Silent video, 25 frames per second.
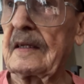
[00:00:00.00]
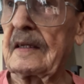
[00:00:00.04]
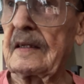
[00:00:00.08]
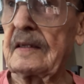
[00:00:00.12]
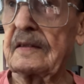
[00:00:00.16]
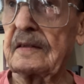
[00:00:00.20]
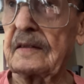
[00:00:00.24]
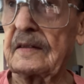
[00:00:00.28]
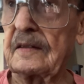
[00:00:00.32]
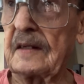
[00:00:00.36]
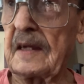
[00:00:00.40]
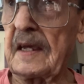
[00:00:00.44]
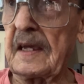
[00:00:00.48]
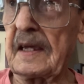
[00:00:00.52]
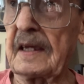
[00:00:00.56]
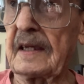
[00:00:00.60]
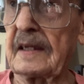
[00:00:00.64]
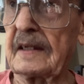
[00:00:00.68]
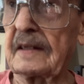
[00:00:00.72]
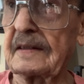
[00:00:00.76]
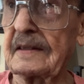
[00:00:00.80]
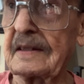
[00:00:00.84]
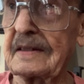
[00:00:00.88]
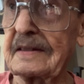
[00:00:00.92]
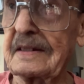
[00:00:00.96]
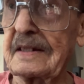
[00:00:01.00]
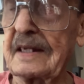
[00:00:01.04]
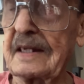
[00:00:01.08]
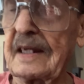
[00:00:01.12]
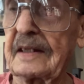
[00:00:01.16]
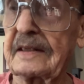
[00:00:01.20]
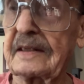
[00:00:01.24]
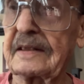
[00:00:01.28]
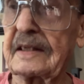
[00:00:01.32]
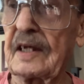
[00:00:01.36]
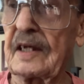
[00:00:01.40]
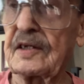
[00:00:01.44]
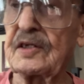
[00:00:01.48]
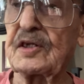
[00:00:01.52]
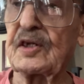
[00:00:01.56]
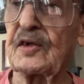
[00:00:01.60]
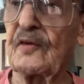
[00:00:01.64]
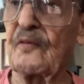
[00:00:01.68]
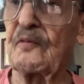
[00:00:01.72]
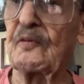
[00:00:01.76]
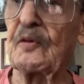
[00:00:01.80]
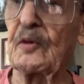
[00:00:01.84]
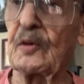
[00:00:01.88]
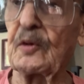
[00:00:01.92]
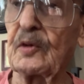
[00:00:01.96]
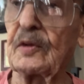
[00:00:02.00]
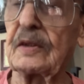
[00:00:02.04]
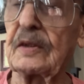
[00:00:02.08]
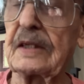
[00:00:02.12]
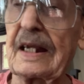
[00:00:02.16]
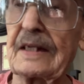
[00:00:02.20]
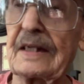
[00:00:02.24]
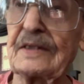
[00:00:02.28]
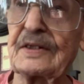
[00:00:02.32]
your hand does not touch the food. They'll